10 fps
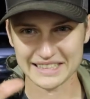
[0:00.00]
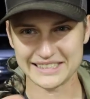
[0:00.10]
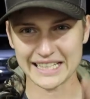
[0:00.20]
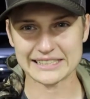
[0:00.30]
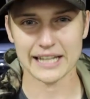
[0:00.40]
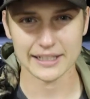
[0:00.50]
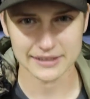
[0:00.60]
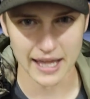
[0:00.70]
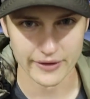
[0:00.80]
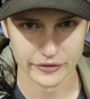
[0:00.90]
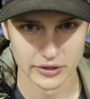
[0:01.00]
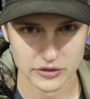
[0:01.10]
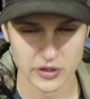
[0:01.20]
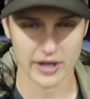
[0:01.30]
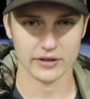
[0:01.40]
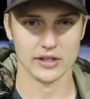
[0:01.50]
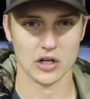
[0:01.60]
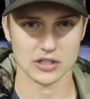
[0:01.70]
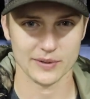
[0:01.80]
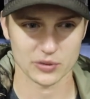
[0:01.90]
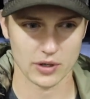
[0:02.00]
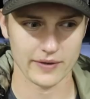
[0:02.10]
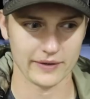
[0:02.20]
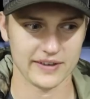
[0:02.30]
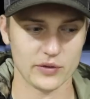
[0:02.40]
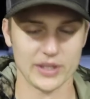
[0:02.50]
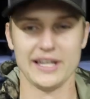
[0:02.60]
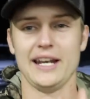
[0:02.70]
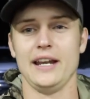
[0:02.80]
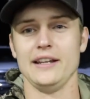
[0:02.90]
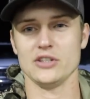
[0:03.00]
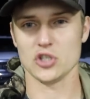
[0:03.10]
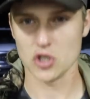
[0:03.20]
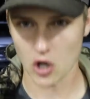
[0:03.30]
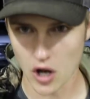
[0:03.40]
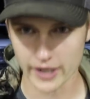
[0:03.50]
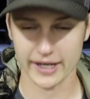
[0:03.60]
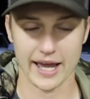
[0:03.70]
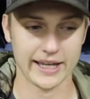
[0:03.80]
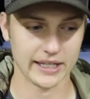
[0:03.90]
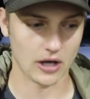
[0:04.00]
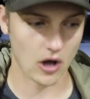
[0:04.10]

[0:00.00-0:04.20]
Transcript: 6 days left to enter the ultimate 12-valve giveaway, and then it is gone. And I can